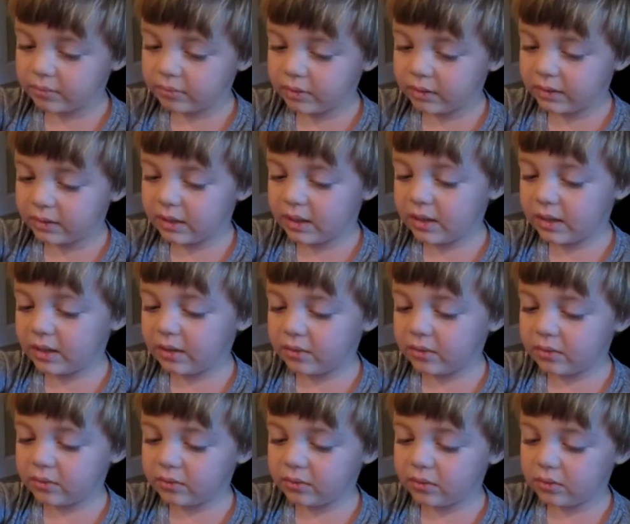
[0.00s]
birthday
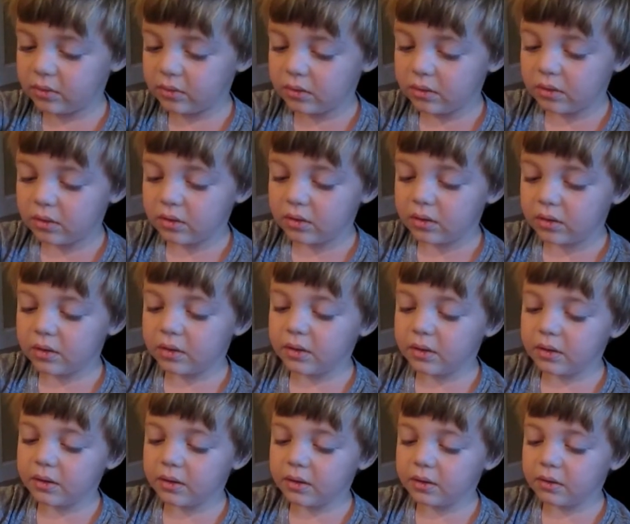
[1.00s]
and,
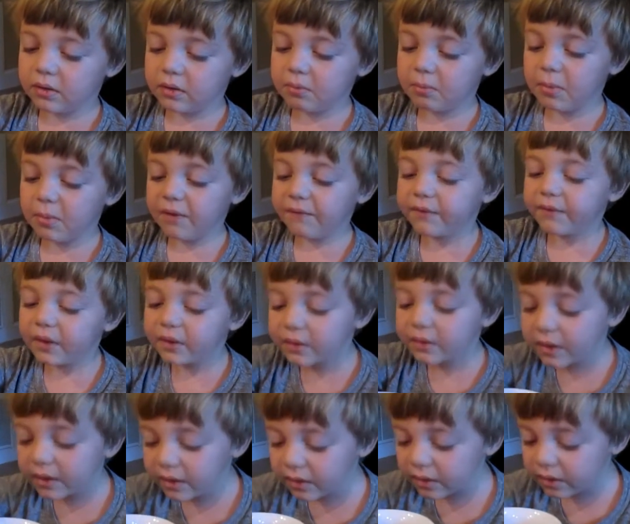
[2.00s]
and my face
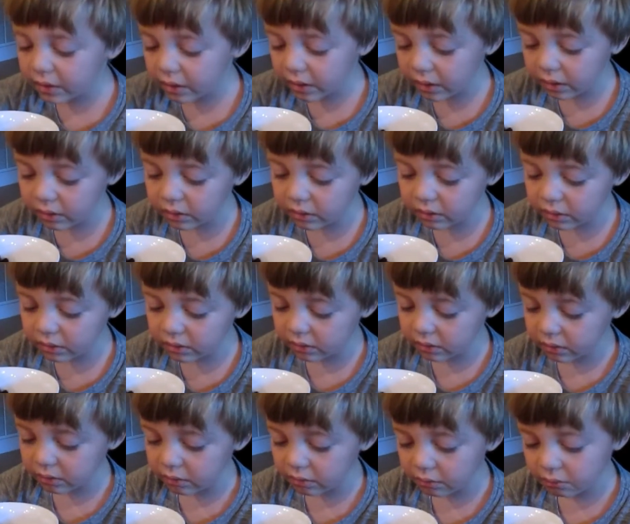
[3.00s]
things and
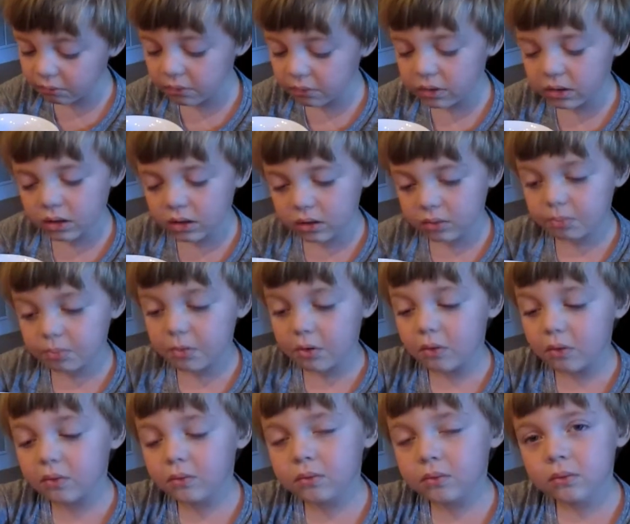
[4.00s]
what's this
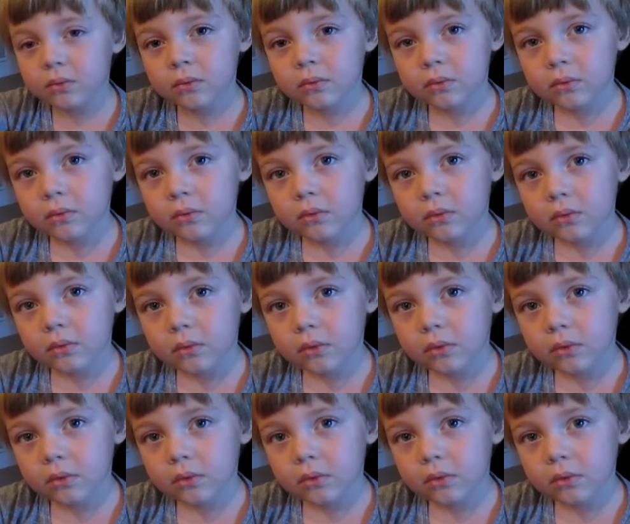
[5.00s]
book? Spider